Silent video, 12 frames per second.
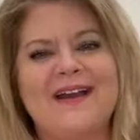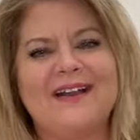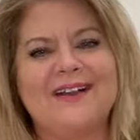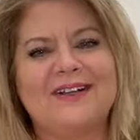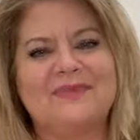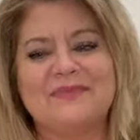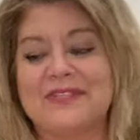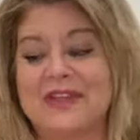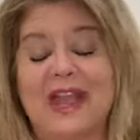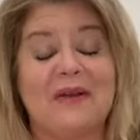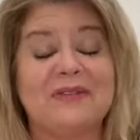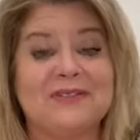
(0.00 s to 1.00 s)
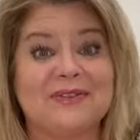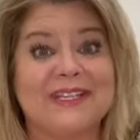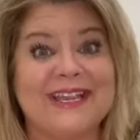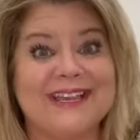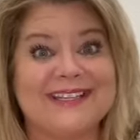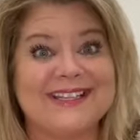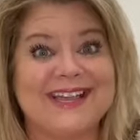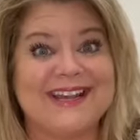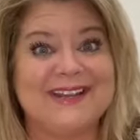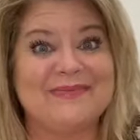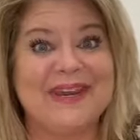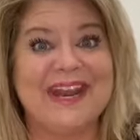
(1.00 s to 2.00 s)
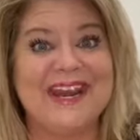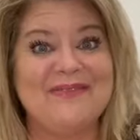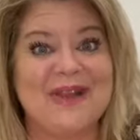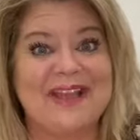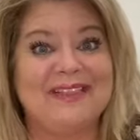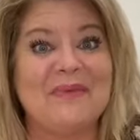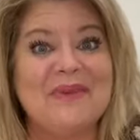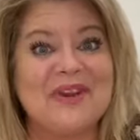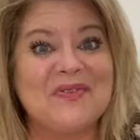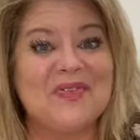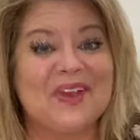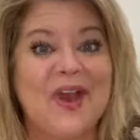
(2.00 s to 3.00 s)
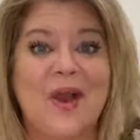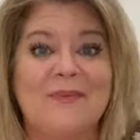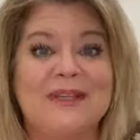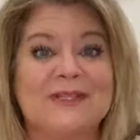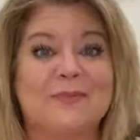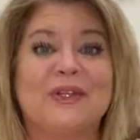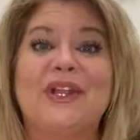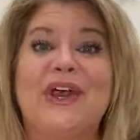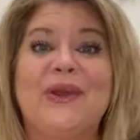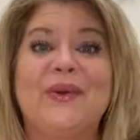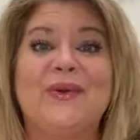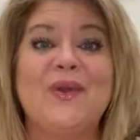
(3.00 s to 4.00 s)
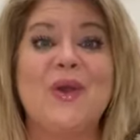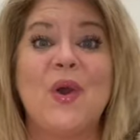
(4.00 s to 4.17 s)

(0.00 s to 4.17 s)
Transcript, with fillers: Um, so yeah, I was really excited. But anyway, let me know in the comments below